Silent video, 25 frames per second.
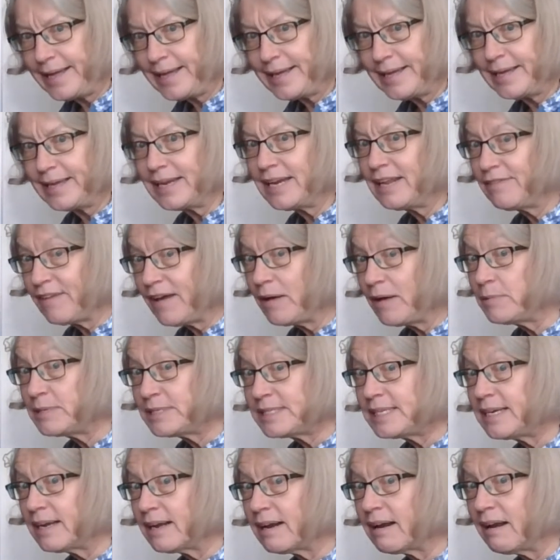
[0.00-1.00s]
and if I was
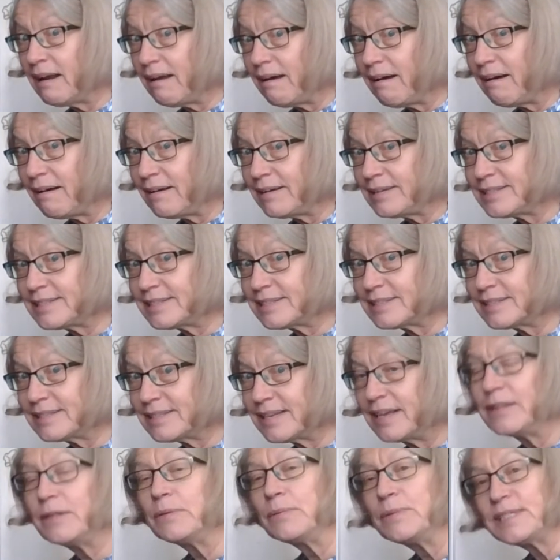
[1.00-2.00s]
in a class
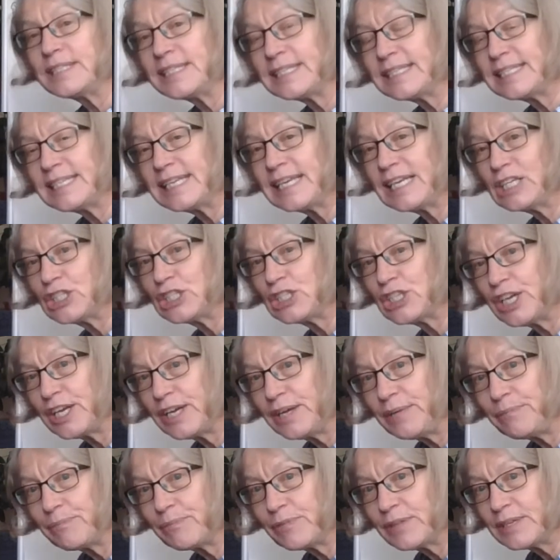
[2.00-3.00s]
and there was a teacher,
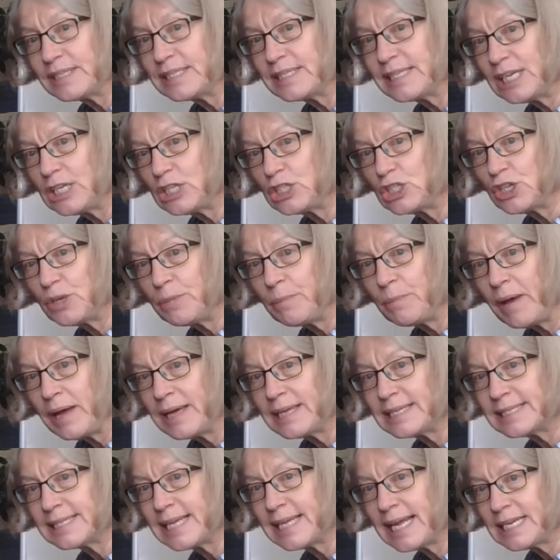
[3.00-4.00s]
the teacher
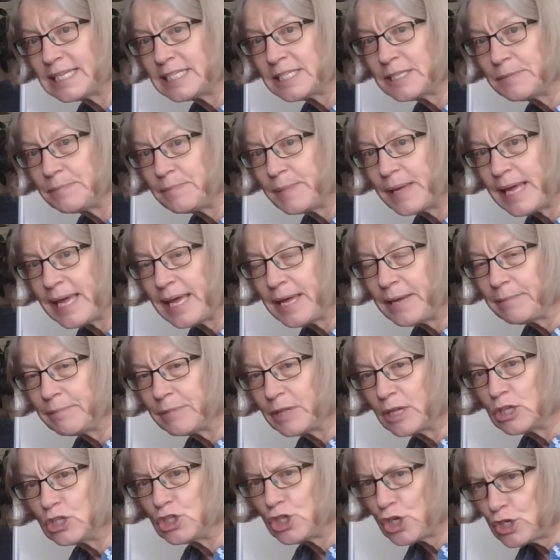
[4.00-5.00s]
might say to me,
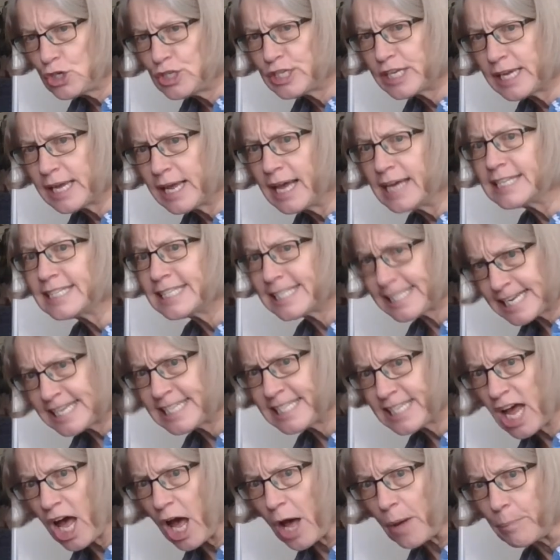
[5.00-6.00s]
Judy,
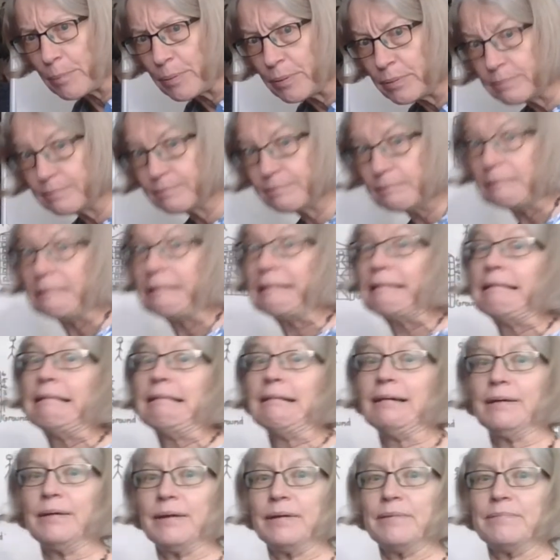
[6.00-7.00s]
sit up.
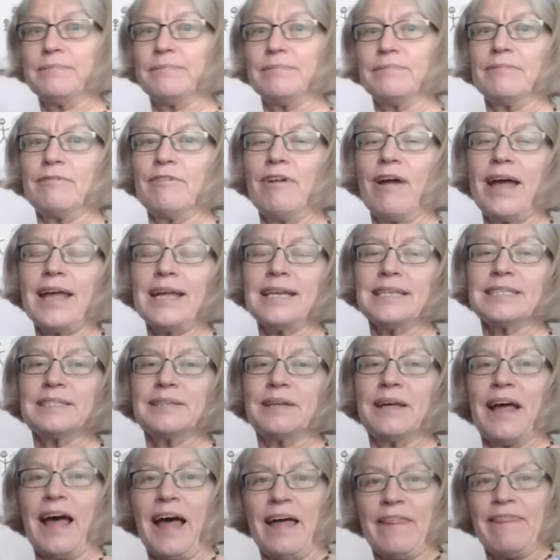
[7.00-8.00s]
Right?
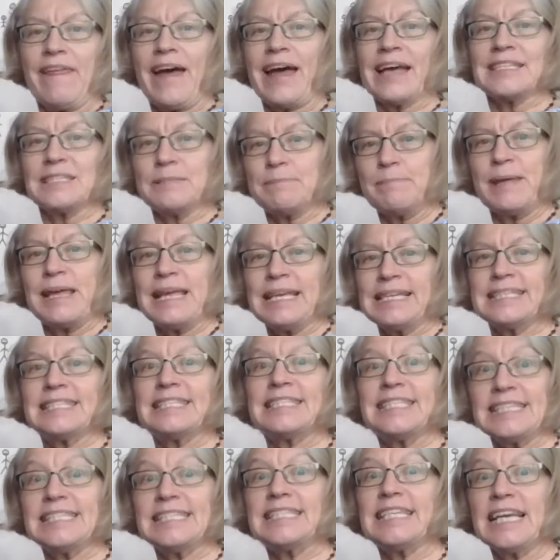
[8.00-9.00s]
And that's me
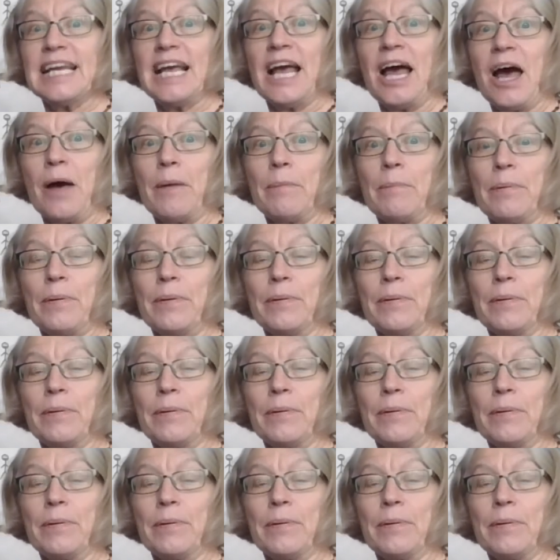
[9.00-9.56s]
sitting up.